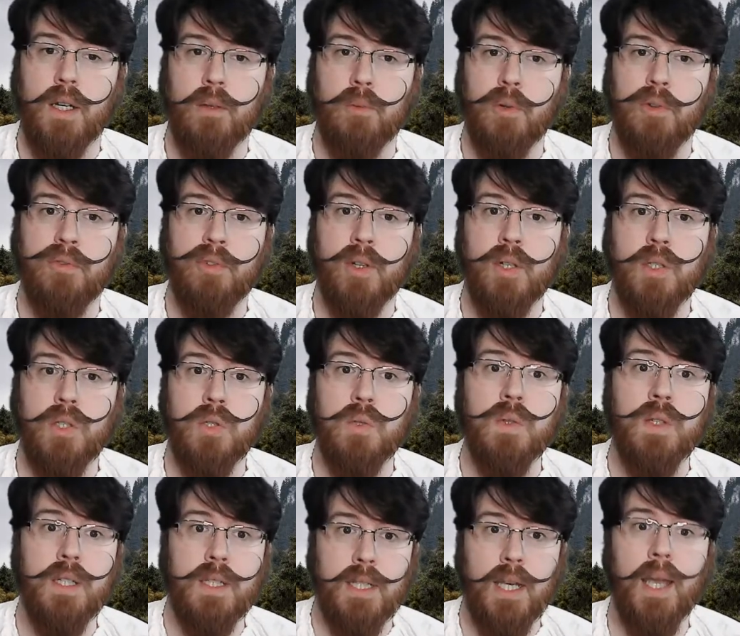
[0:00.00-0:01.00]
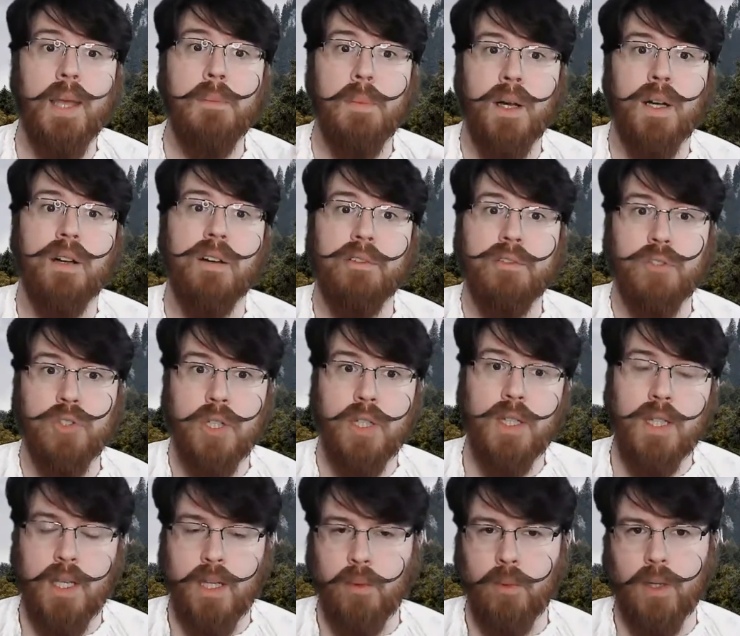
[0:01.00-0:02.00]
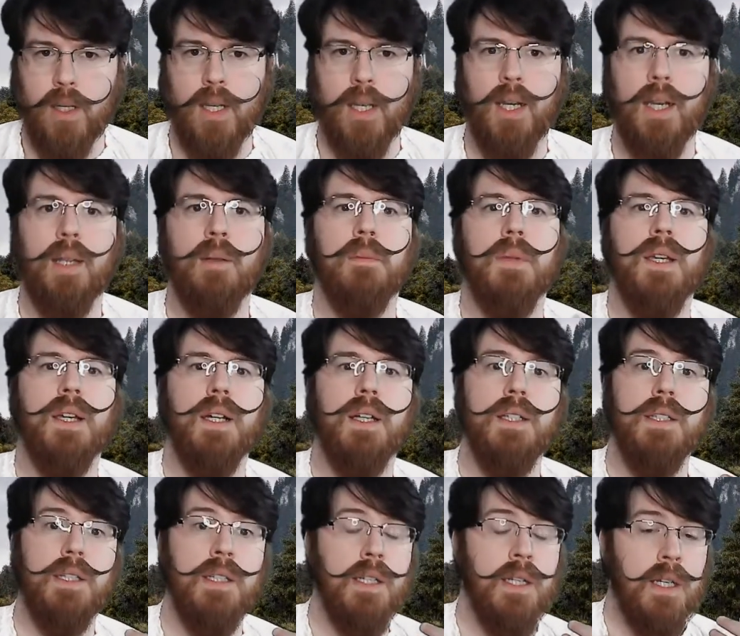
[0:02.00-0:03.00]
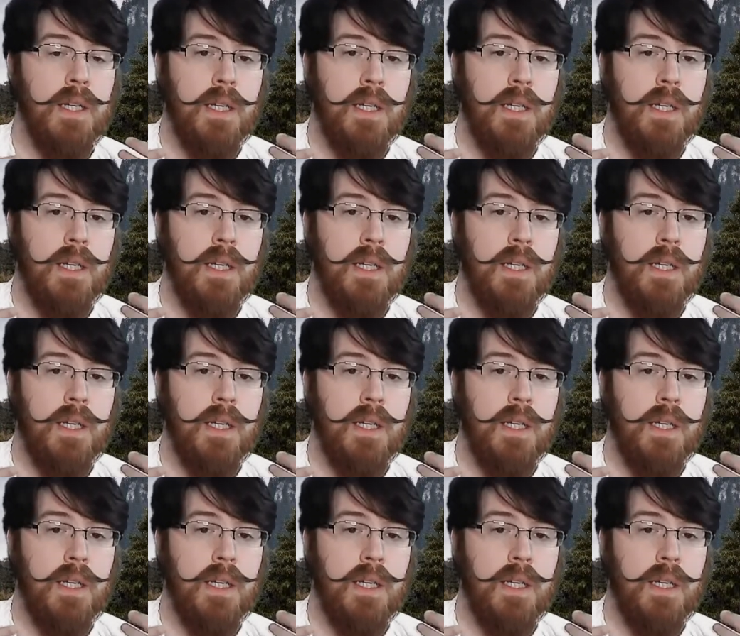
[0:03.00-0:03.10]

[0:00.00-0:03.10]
referred to the type of gin that you were getting, because